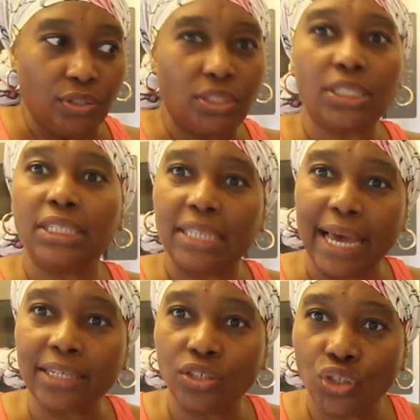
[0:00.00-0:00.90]
to
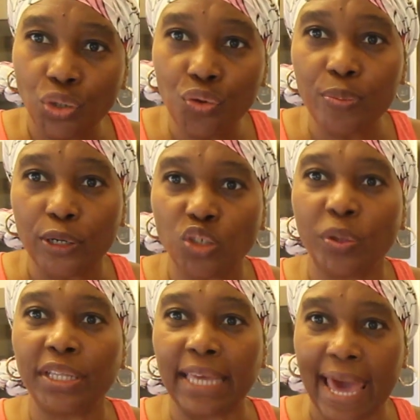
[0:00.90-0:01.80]
detect tumors
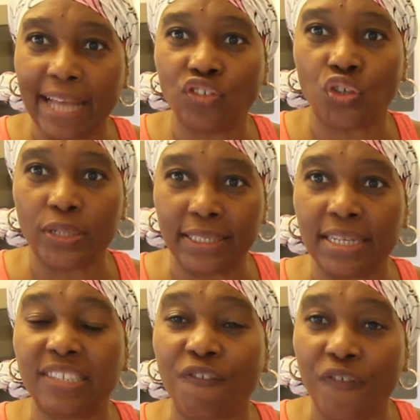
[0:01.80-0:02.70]
when cancer is
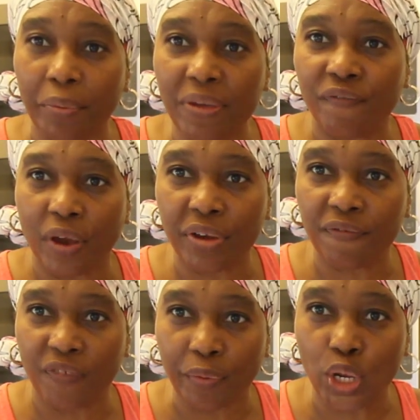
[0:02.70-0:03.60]
in its very, very,
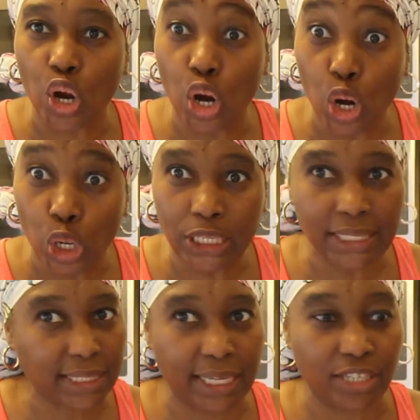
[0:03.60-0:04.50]
very
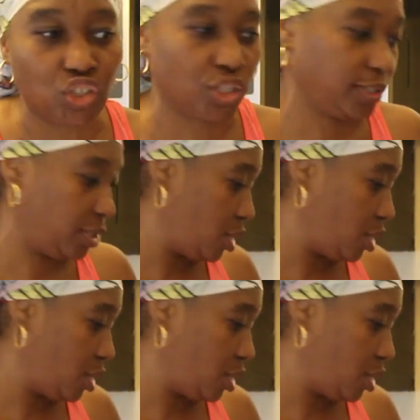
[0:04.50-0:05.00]
early stages.